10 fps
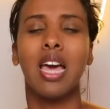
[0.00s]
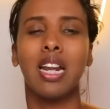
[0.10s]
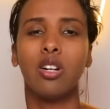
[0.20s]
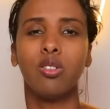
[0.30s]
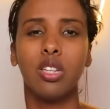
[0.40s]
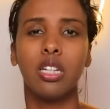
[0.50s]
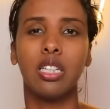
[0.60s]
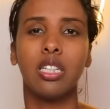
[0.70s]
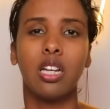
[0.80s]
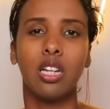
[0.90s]
And I don't think
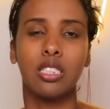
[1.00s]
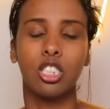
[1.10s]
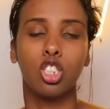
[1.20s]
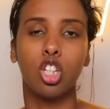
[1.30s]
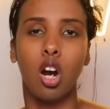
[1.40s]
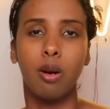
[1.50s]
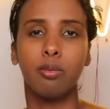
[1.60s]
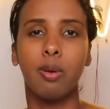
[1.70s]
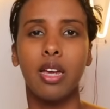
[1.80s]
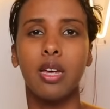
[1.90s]
Lila is
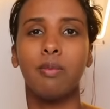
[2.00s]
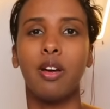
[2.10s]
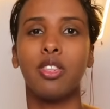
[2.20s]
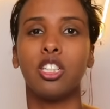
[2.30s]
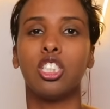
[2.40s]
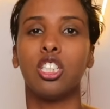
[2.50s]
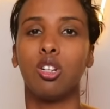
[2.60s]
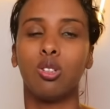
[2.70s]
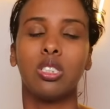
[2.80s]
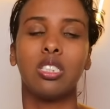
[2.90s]
charmed by him. I think she
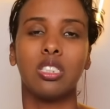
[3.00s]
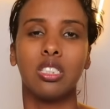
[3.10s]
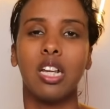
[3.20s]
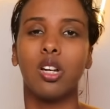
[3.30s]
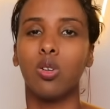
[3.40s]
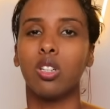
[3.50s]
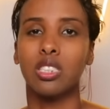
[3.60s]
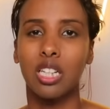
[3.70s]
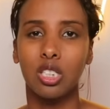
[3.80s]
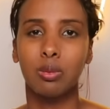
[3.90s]
knows he's a snake oil
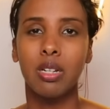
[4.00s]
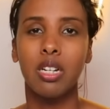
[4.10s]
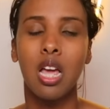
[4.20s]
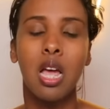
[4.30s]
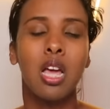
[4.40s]
salesman,